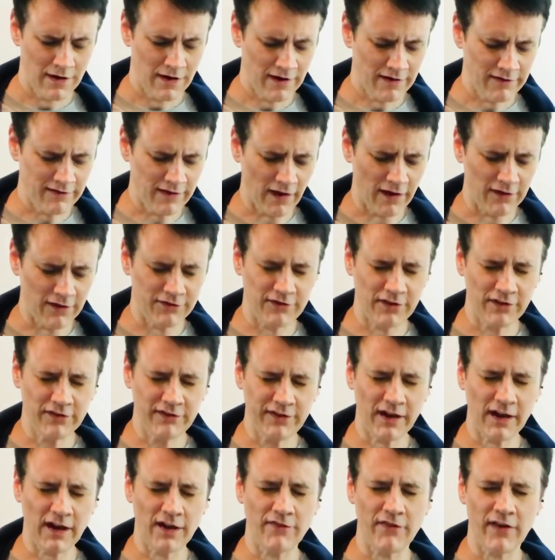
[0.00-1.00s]
it sounds just
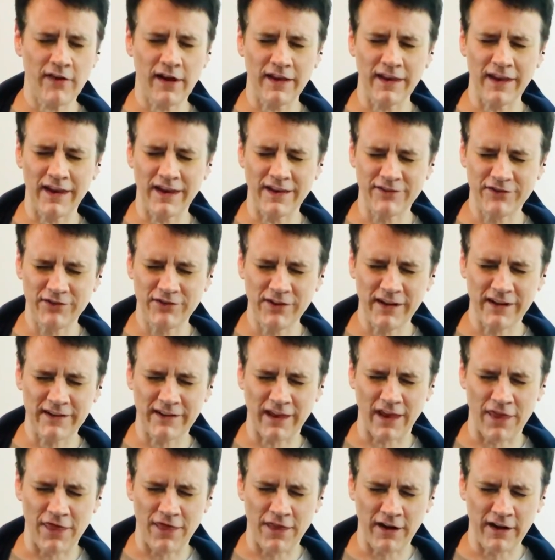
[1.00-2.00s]
like a violin until you get
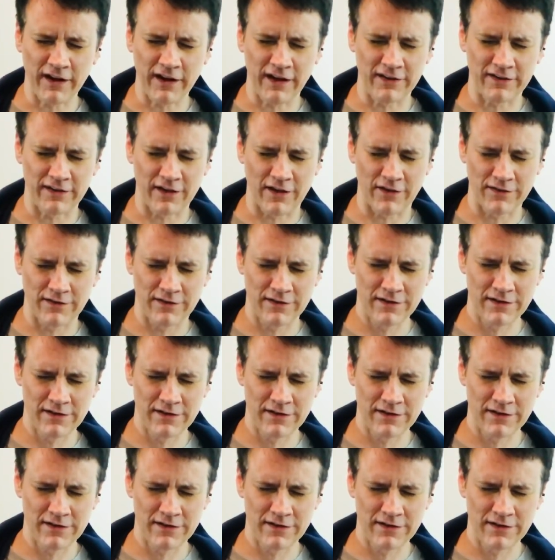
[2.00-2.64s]
that funky sound.